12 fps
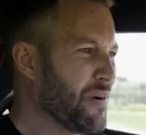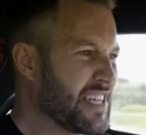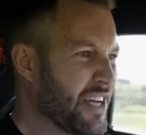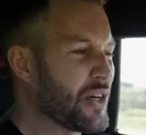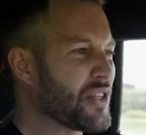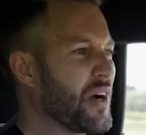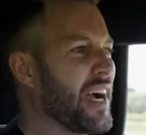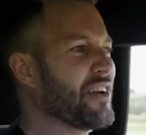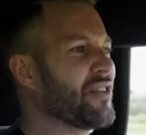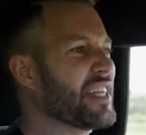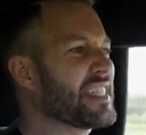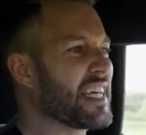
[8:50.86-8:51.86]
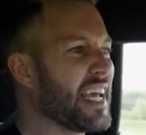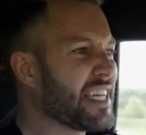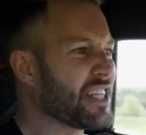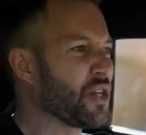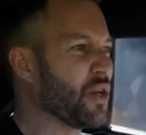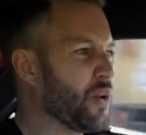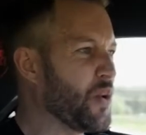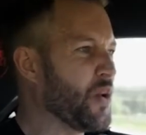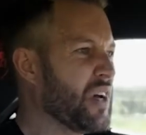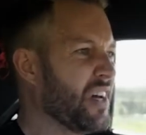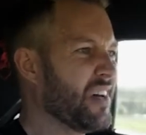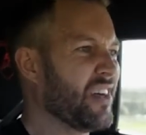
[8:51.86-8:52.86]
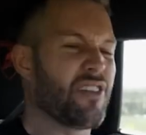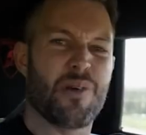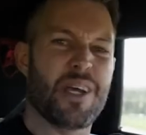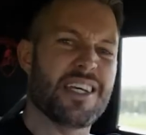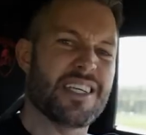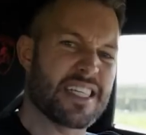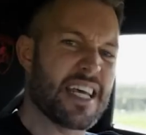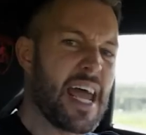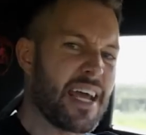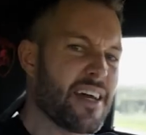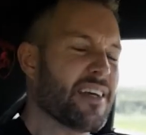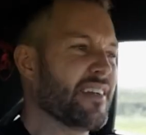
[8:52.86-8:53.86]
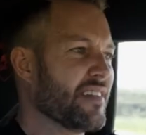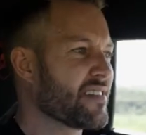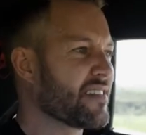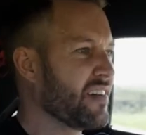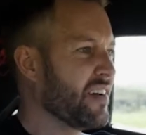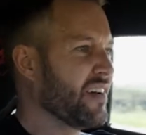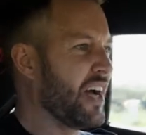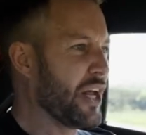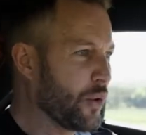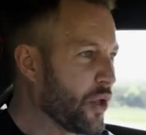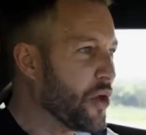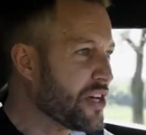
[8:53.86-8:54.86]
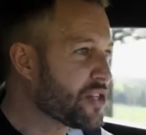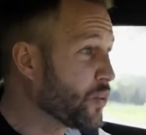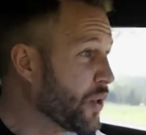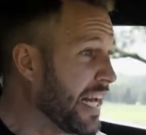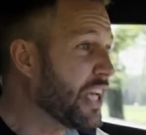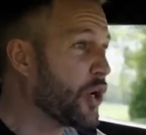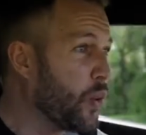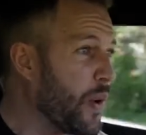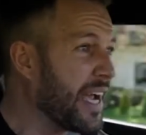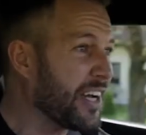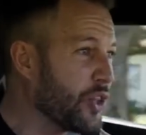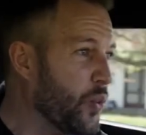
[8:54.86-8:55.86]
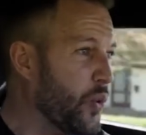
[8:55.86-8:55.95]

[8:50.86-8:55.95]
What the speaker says: but 0 to 100 takes you 3 seconds. And although that's really quick in the